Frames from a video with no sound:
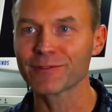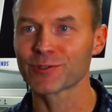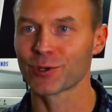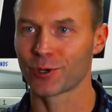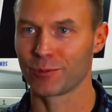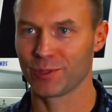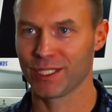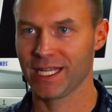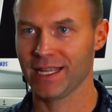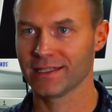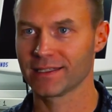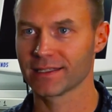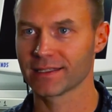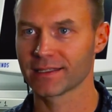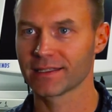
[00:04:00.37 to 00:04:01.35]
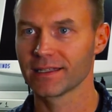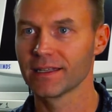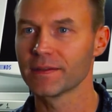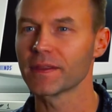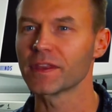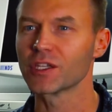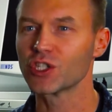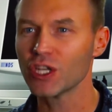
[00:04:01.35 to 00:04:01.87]
circumstances
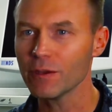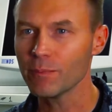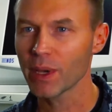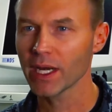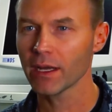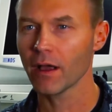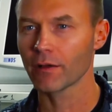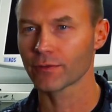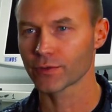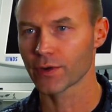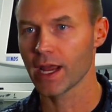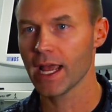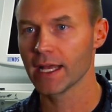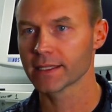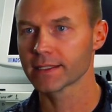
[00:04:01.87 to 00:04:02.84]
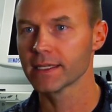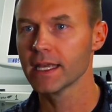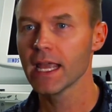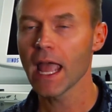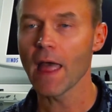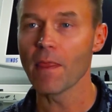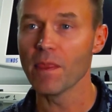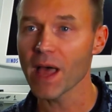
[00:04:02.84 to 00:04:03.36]
that the Chief Petty Officer has.
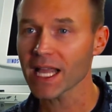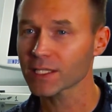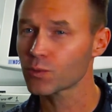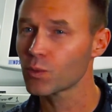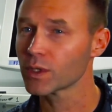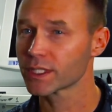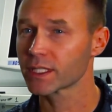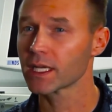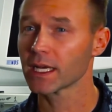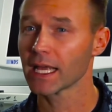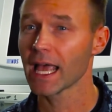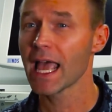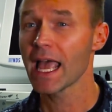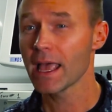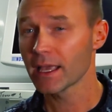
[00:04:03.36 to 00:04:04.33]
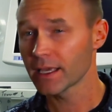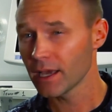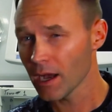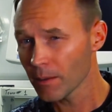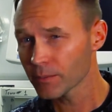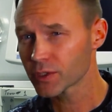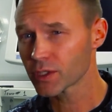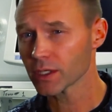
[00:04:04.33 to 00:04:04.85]
And that's what's going to
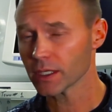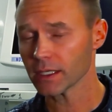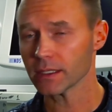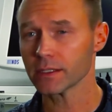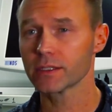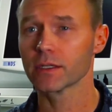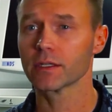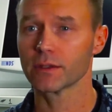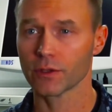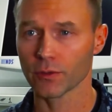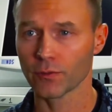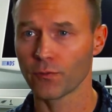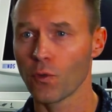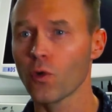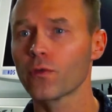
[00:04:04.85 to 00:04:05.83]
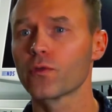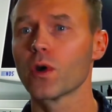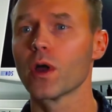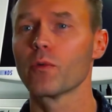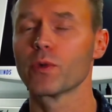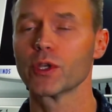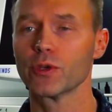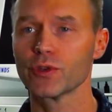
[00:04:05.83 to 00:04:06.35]
come to the
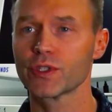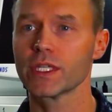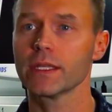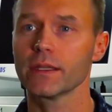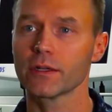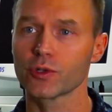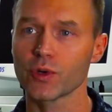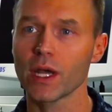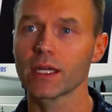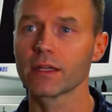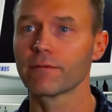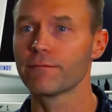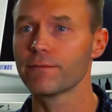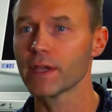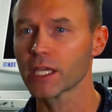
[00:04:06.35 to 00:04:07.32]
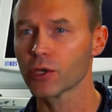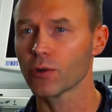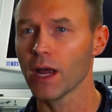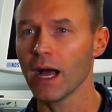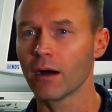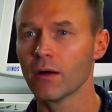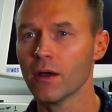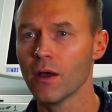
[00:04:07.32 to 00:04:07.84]
forefront when you're sitting there trying to figure
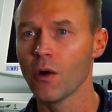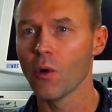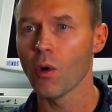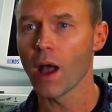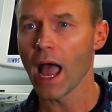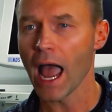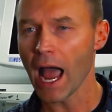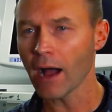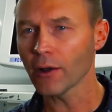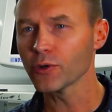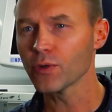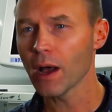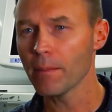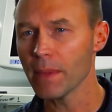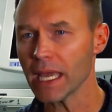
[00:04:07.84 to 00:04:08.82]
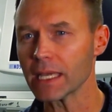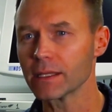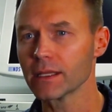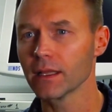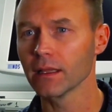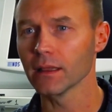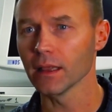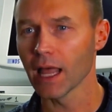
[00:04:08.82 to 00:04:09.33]
out, how do I make
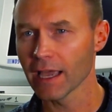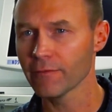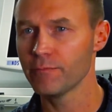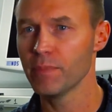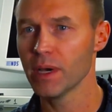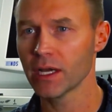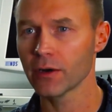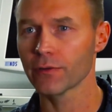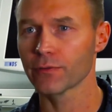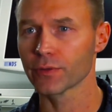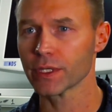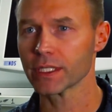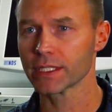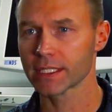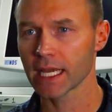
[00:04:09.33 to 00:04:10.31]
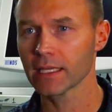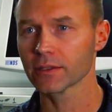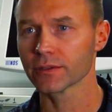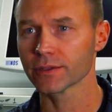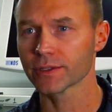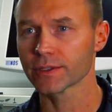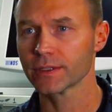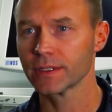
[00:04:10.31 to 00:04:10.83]
life better for these
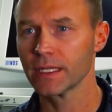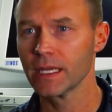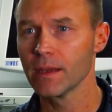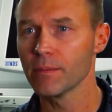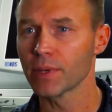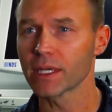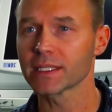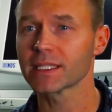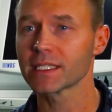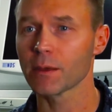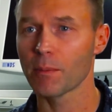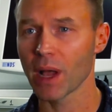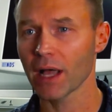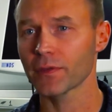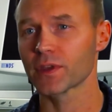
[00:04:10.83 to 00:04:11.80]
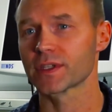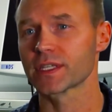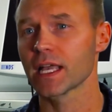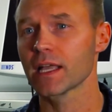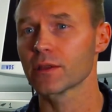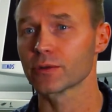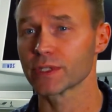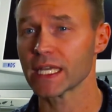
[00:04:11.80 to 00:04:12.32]
sailors? Because it's about the
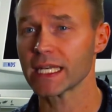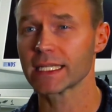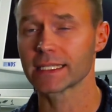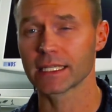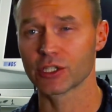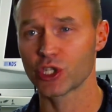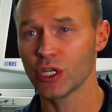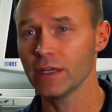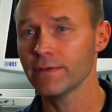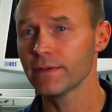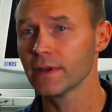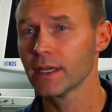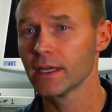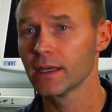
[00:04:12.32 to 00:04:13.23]
sailors, and as a chief,